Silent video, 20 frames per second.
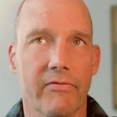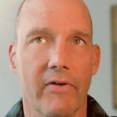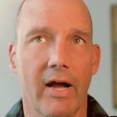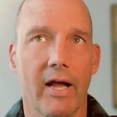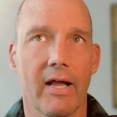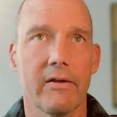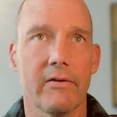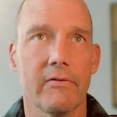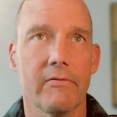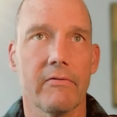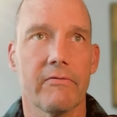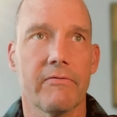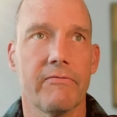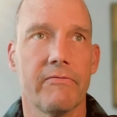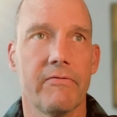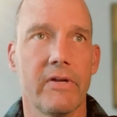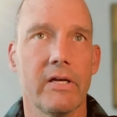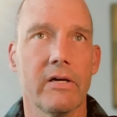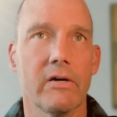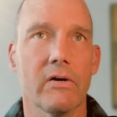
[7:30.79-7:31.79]
if I
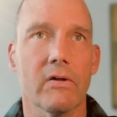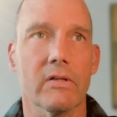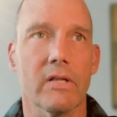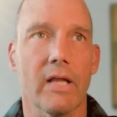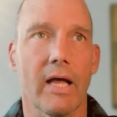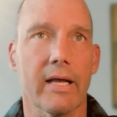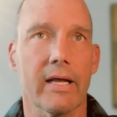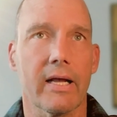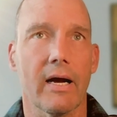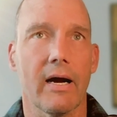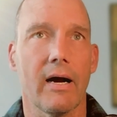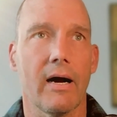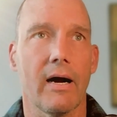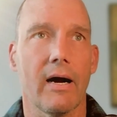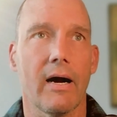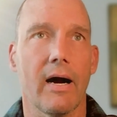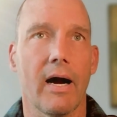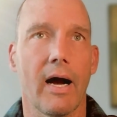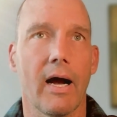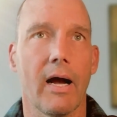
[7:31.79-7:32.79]
feel like
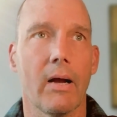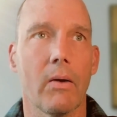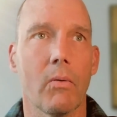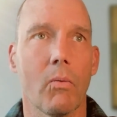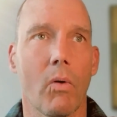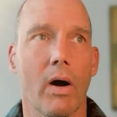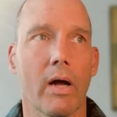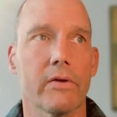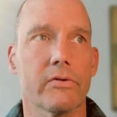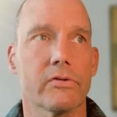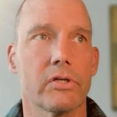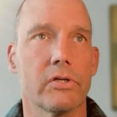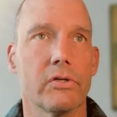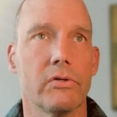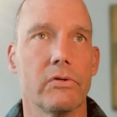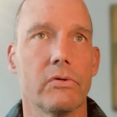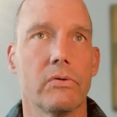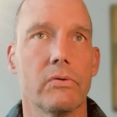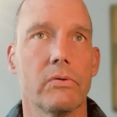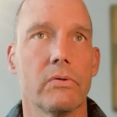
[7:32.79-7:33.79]
I want
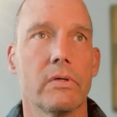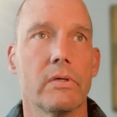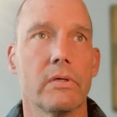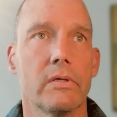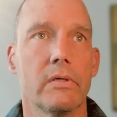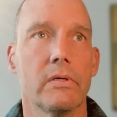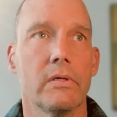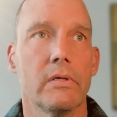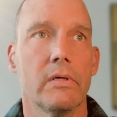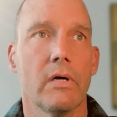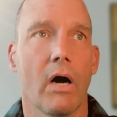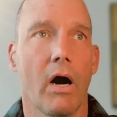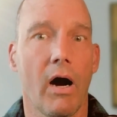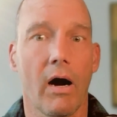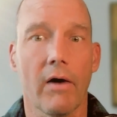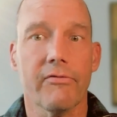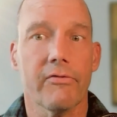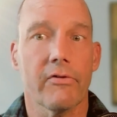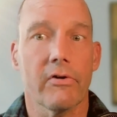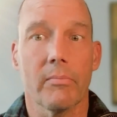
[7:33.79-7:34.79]
to
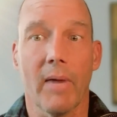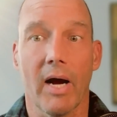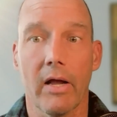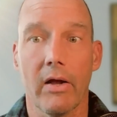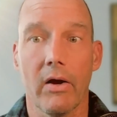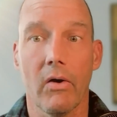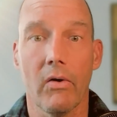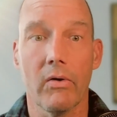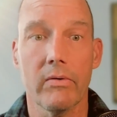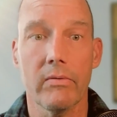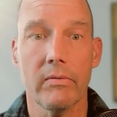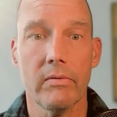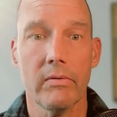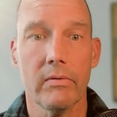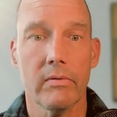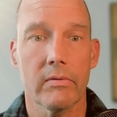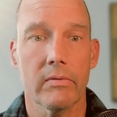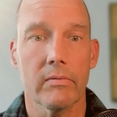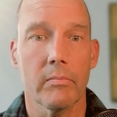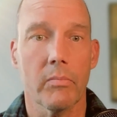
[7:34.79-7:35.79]
offer my
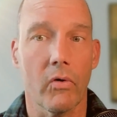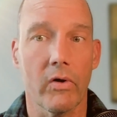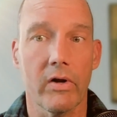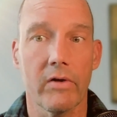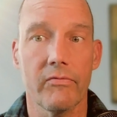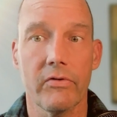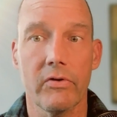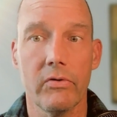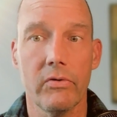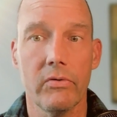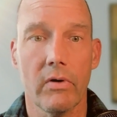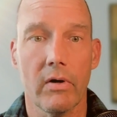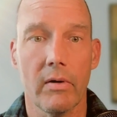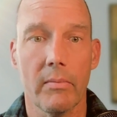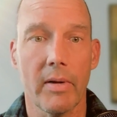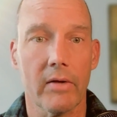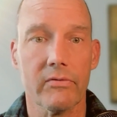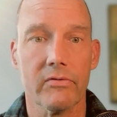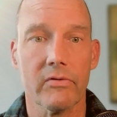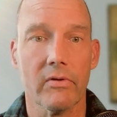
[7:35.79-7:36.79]
own point of
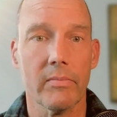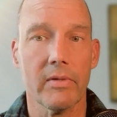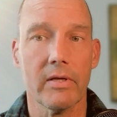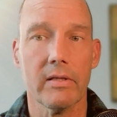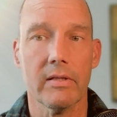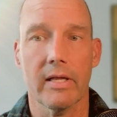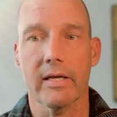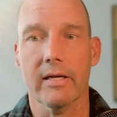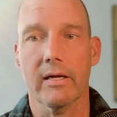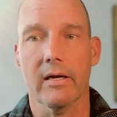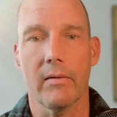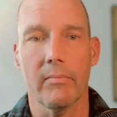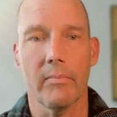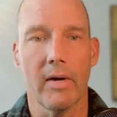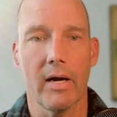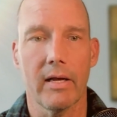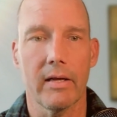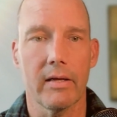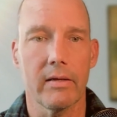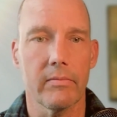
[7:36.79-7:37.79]
view about something, like
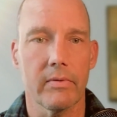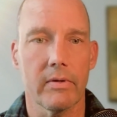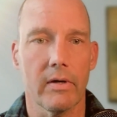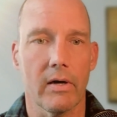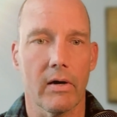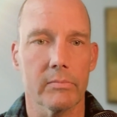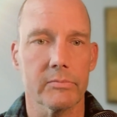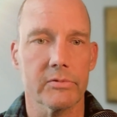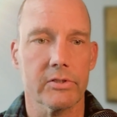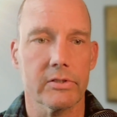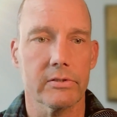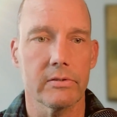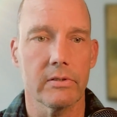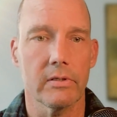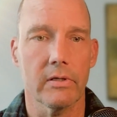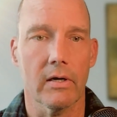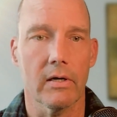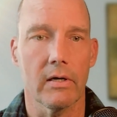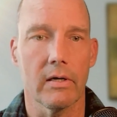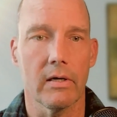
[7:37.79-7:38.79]
on my
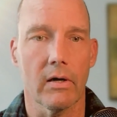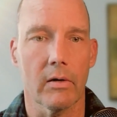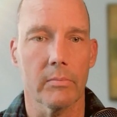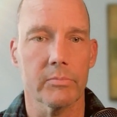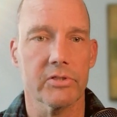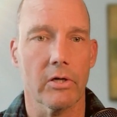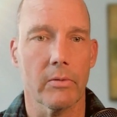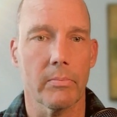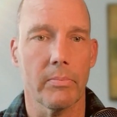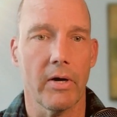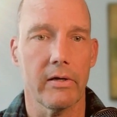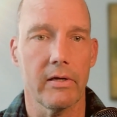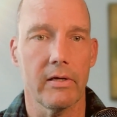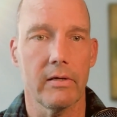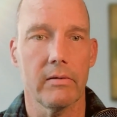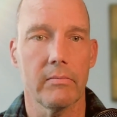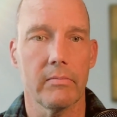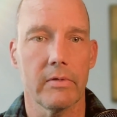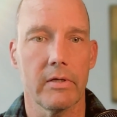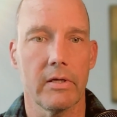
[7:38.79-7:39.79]
armchair
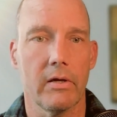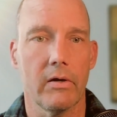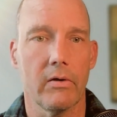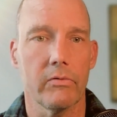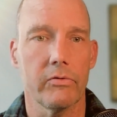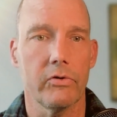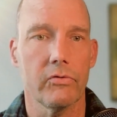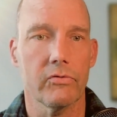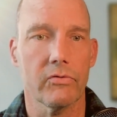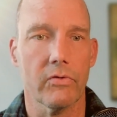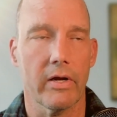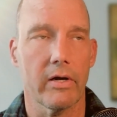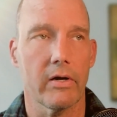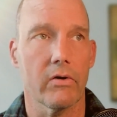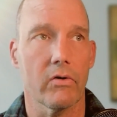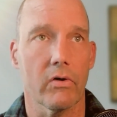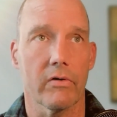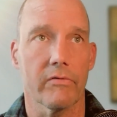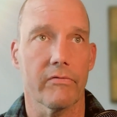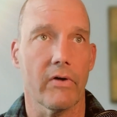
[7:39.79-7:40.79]
pundit,
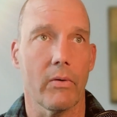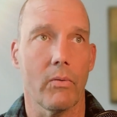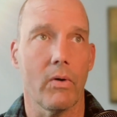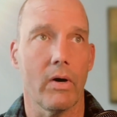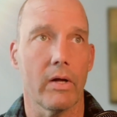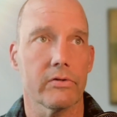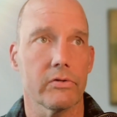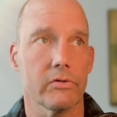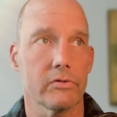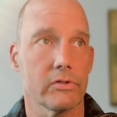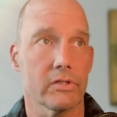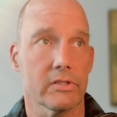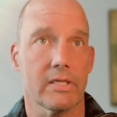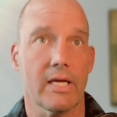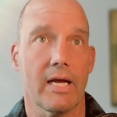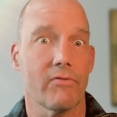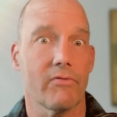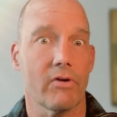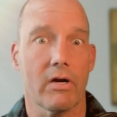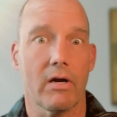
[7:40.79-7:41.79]
newsletter, or if I want to
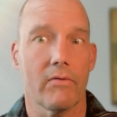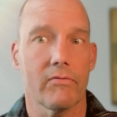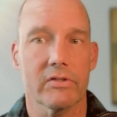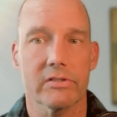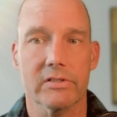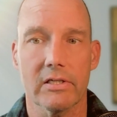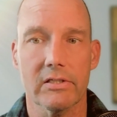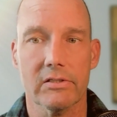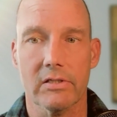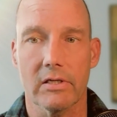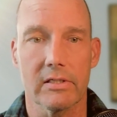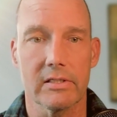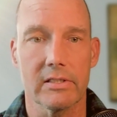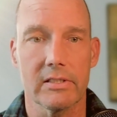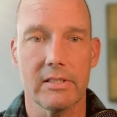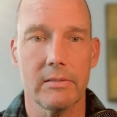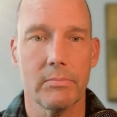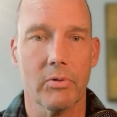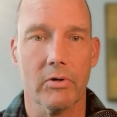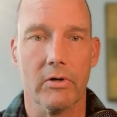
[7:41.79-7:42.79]
just have a
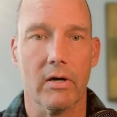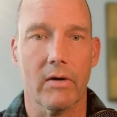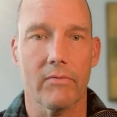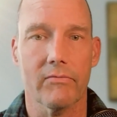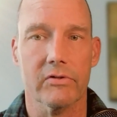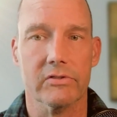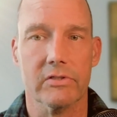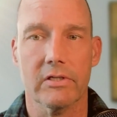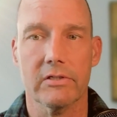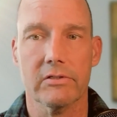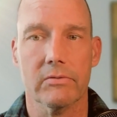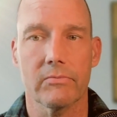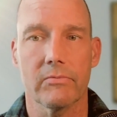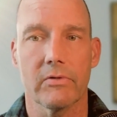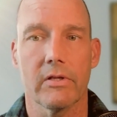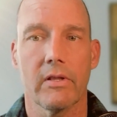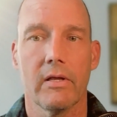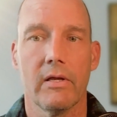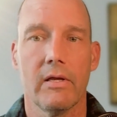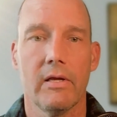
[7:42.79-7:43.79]
deeper
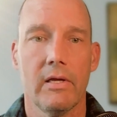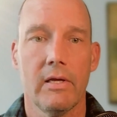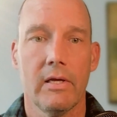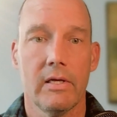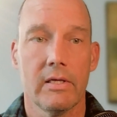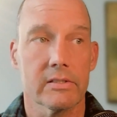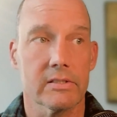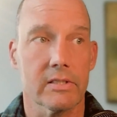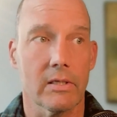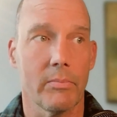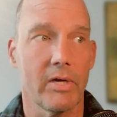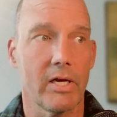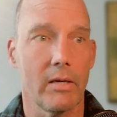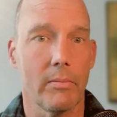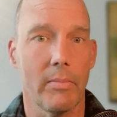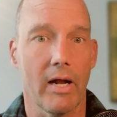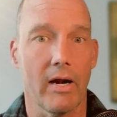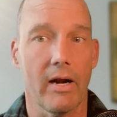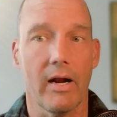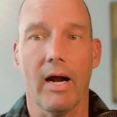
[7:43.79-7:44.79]
conversation with
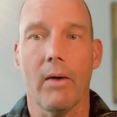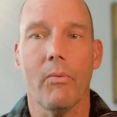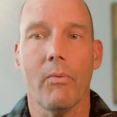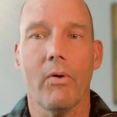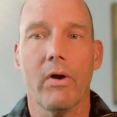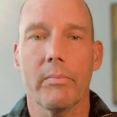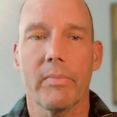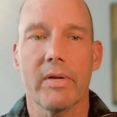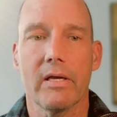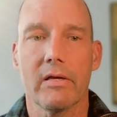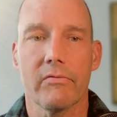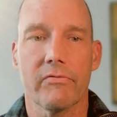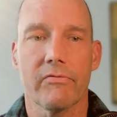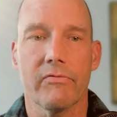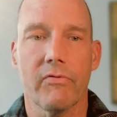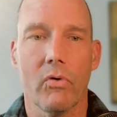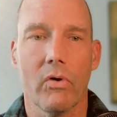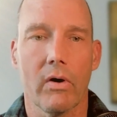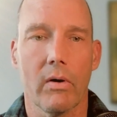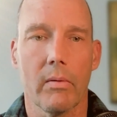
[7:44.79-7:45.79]
somebody about it, I want to be
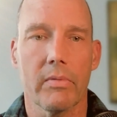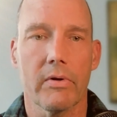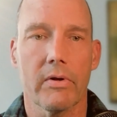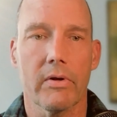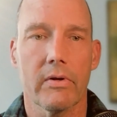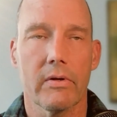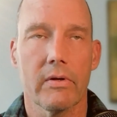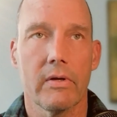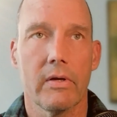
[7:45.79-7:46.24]
informed.